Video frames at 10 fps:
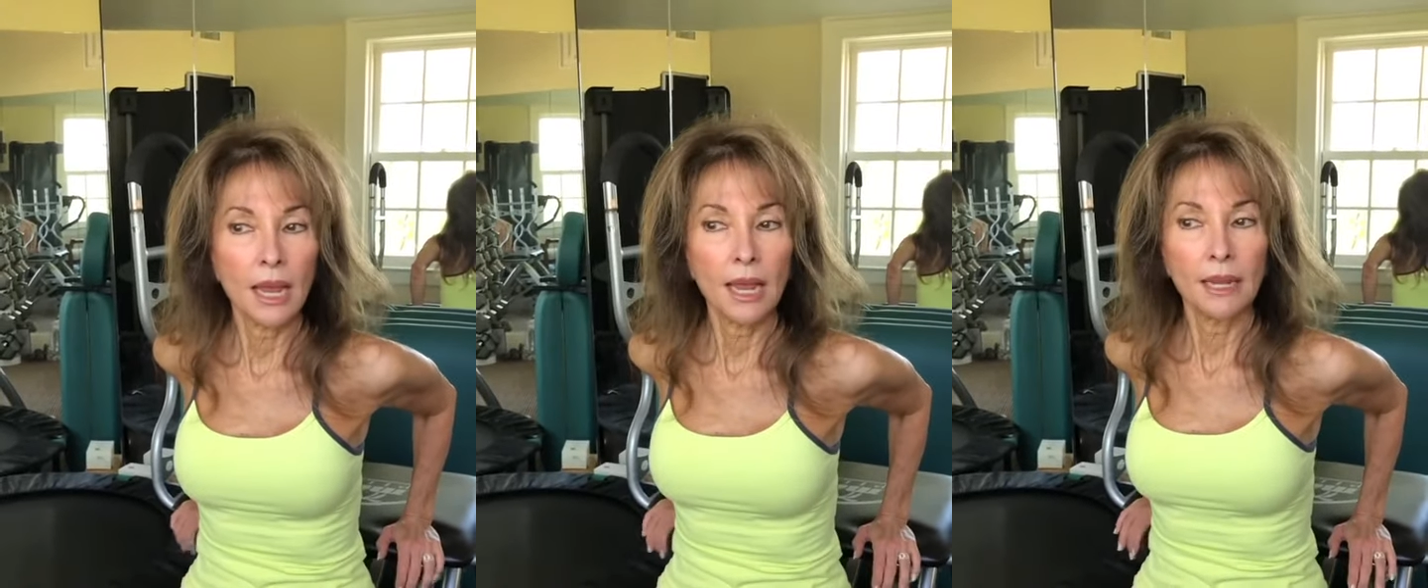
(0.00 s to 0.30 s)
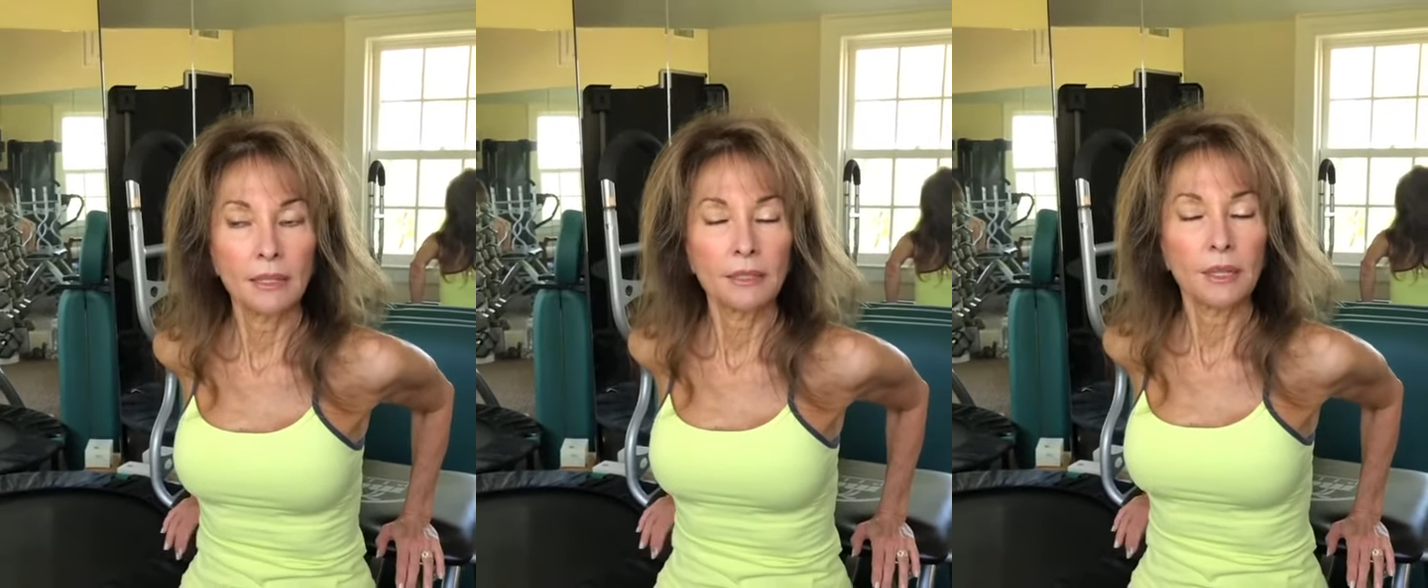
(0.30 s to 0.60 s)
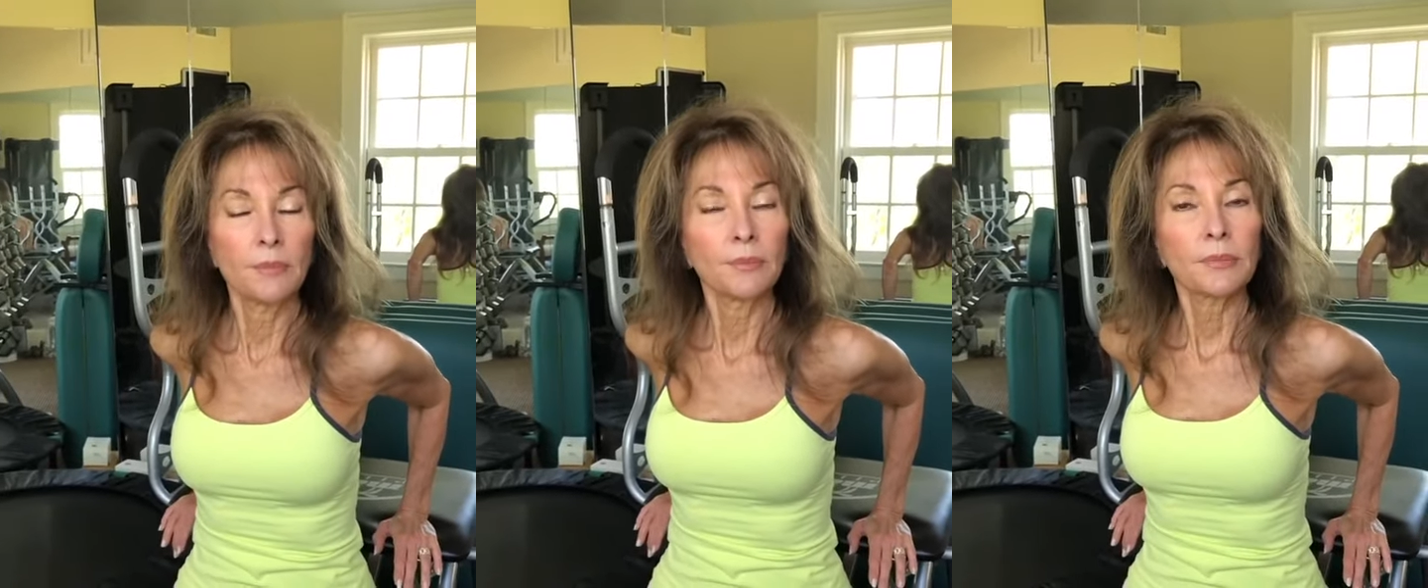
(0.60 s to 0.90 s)
and
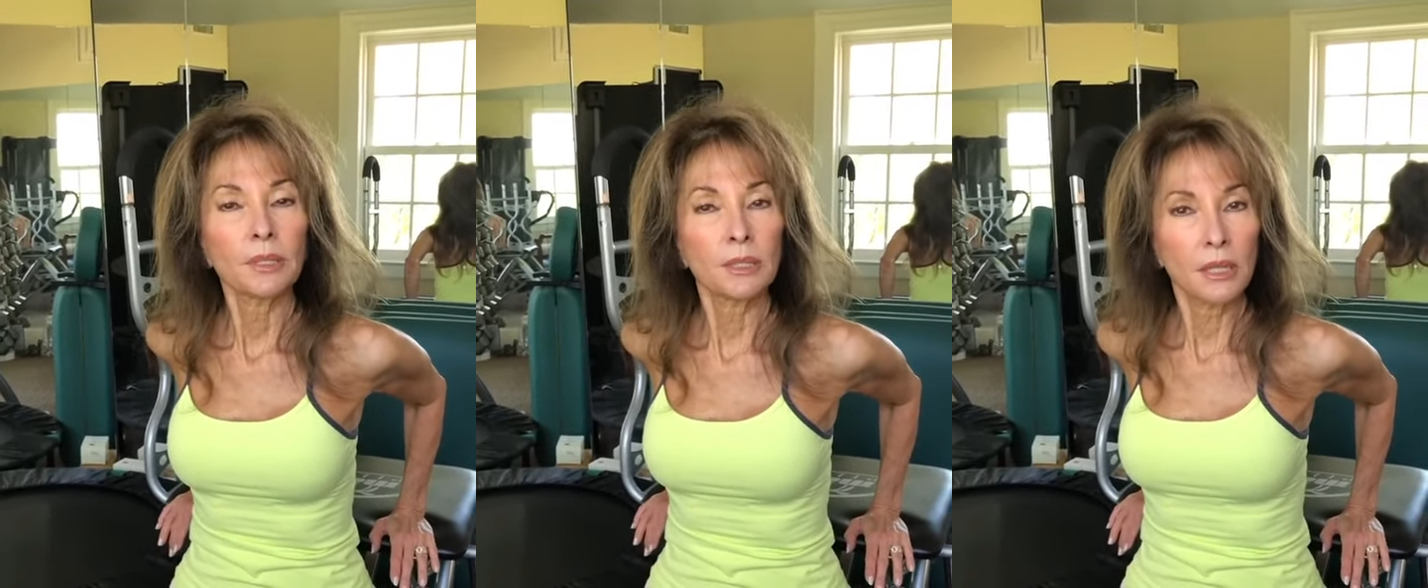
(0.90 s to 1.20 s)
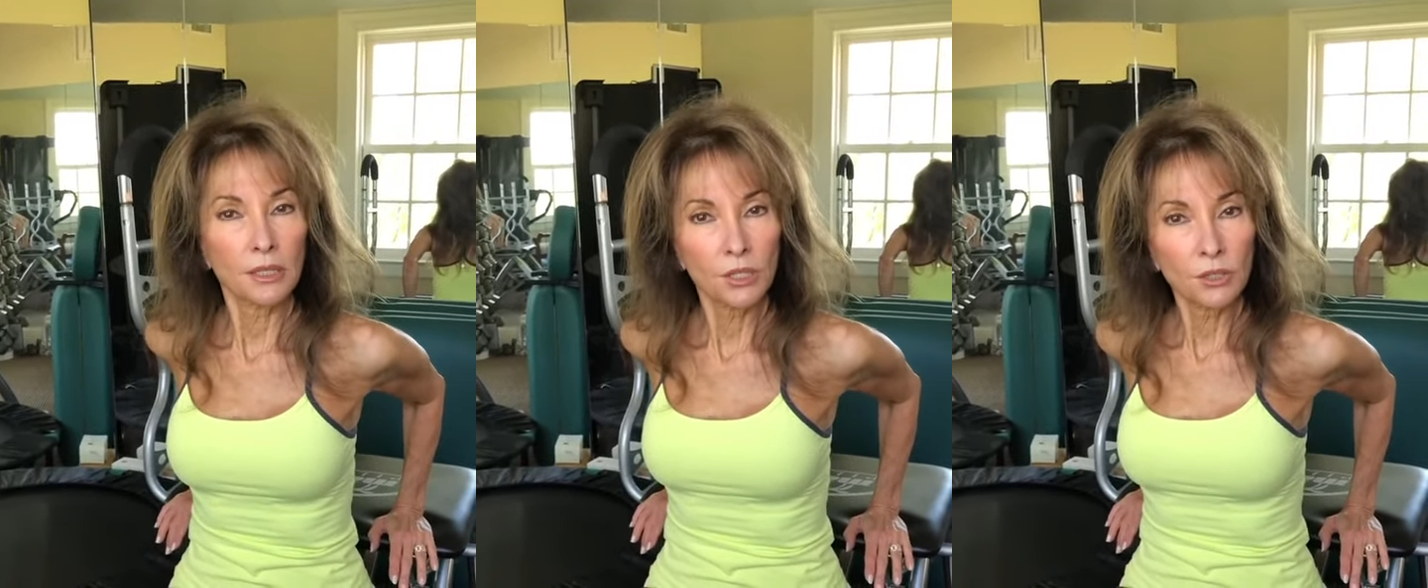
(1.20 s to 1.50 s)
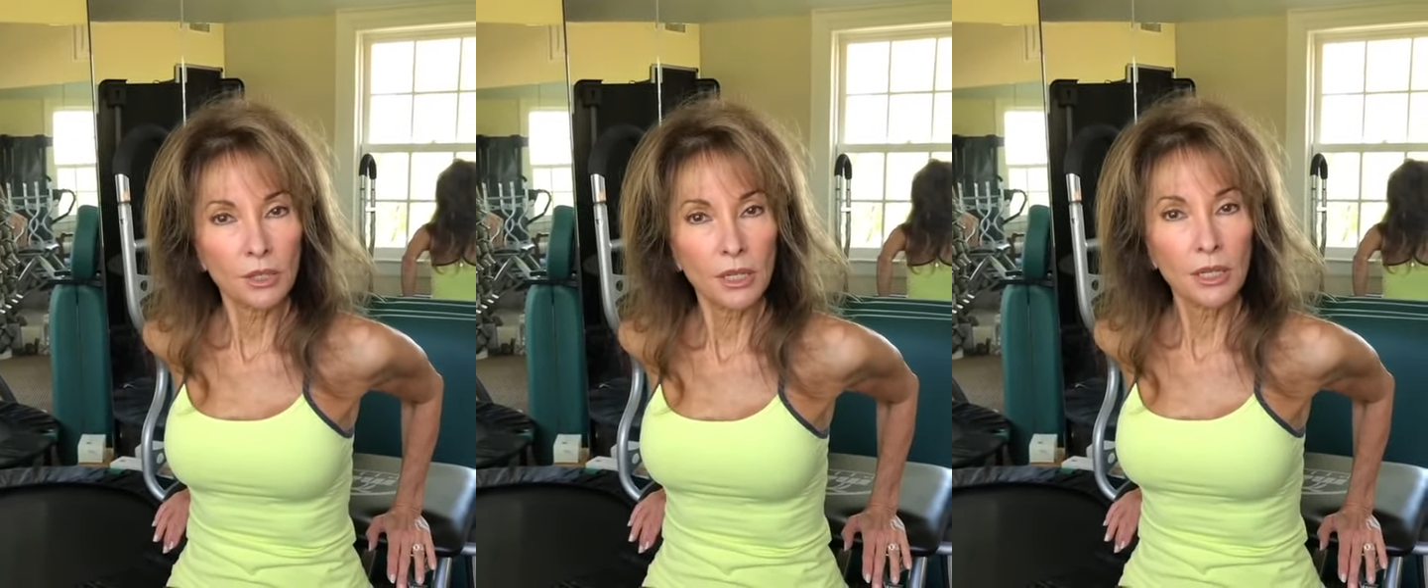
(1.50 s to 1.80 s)

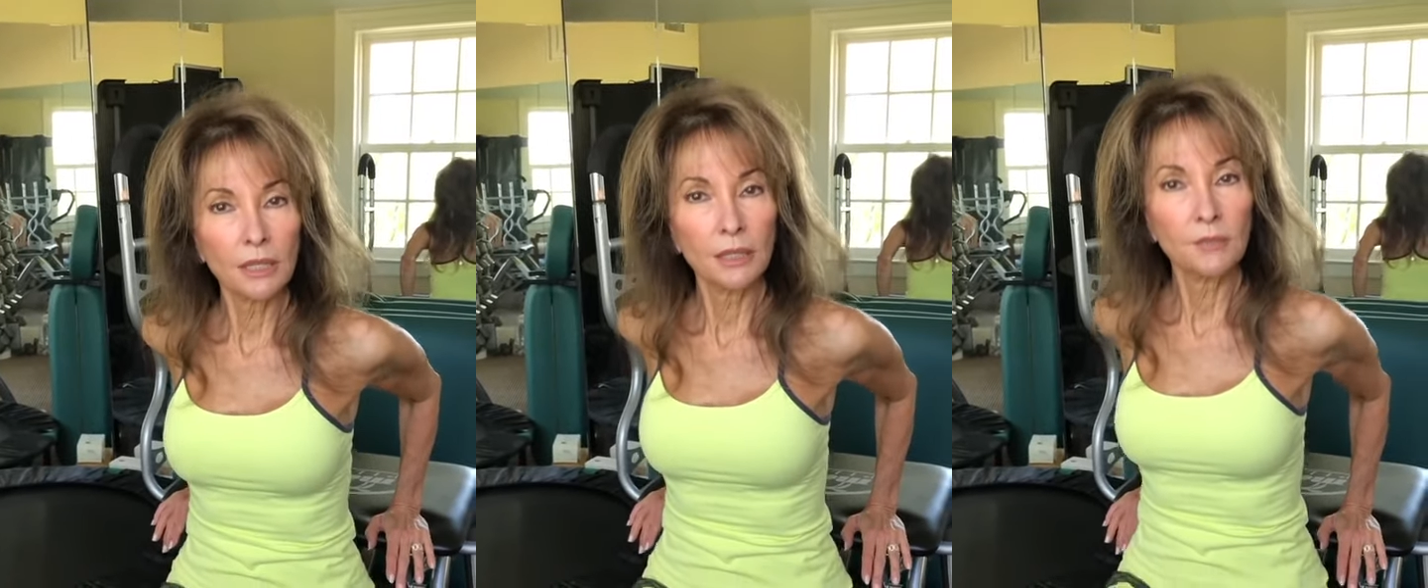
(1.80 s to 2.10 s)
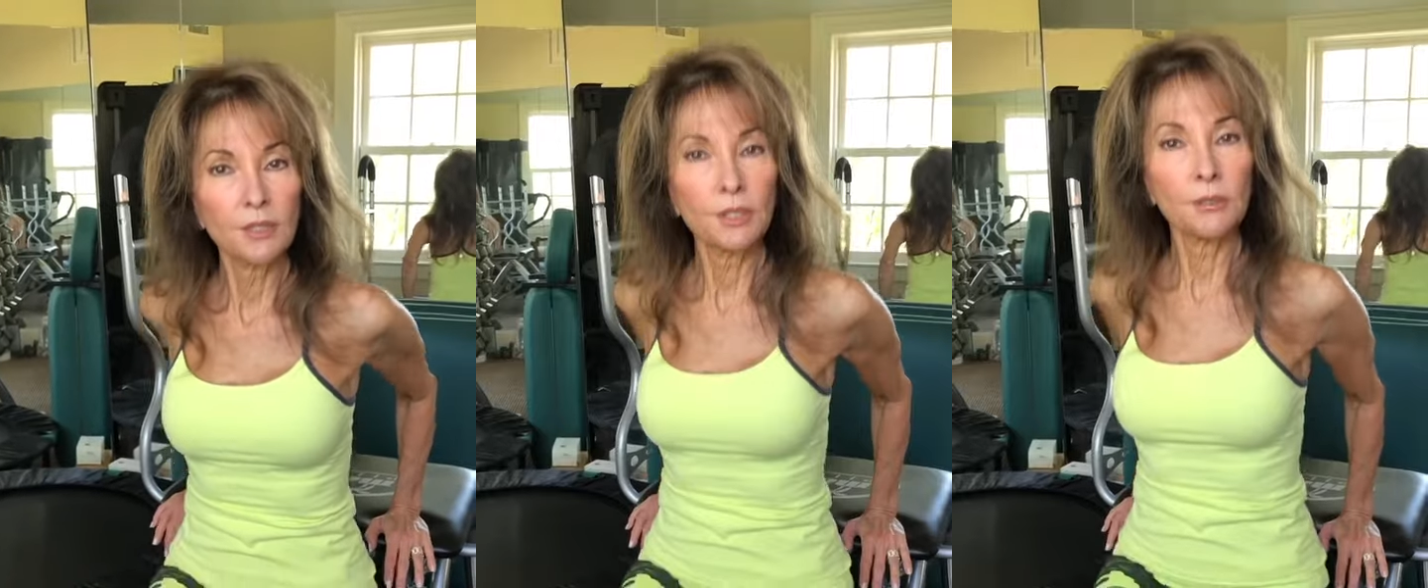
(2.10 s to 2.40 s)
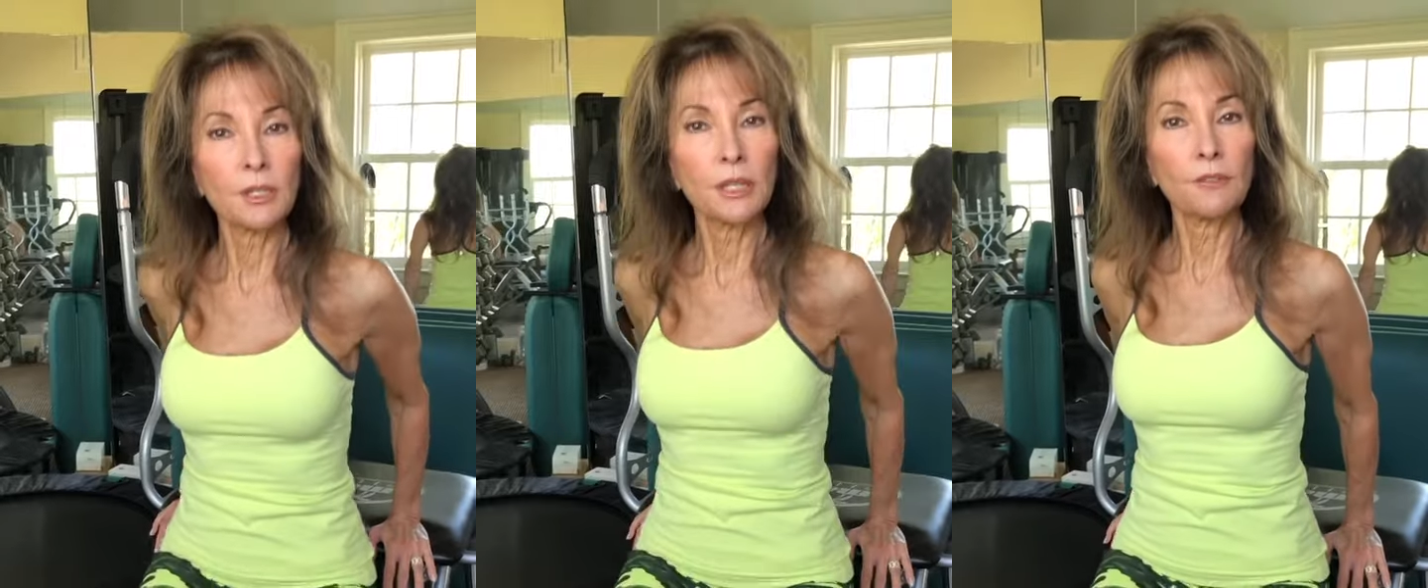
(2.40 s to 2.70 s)
concentrating on lifting
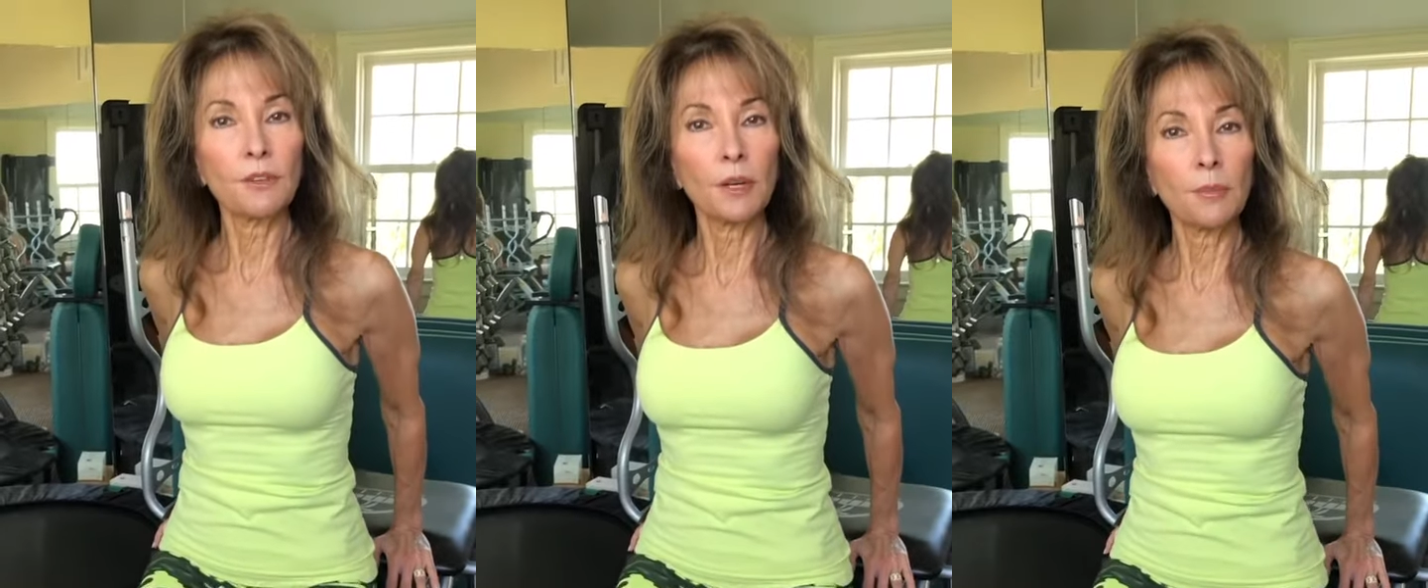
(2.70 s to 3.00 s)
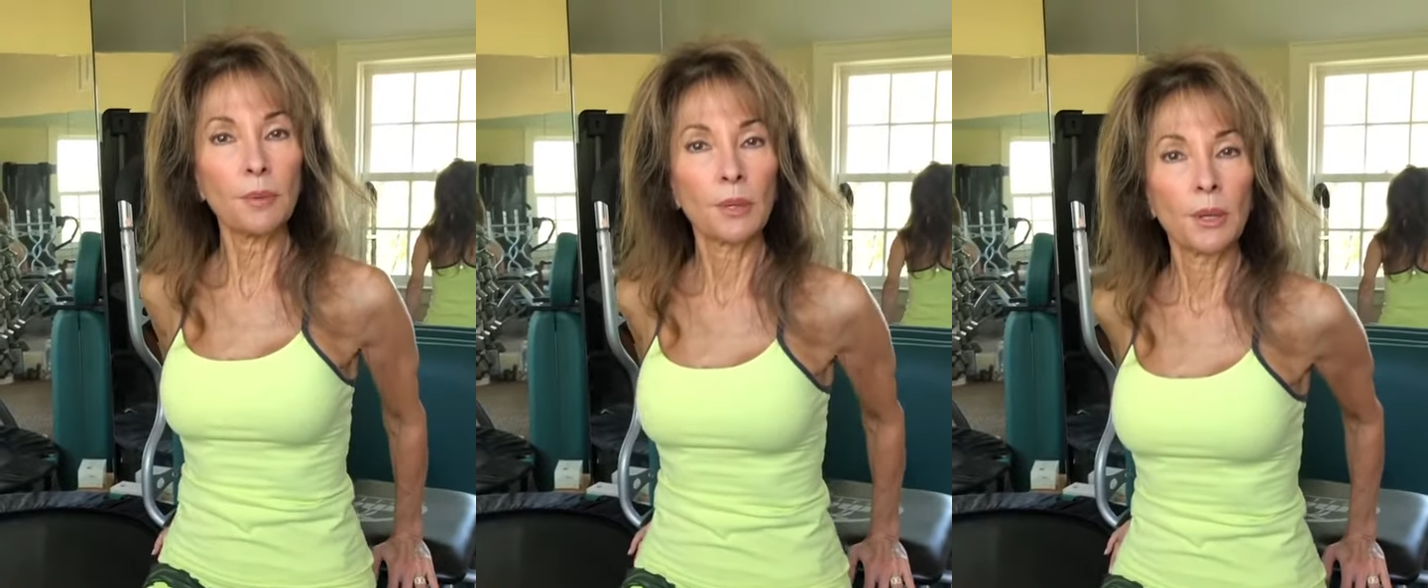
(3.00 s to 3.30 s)
yourself up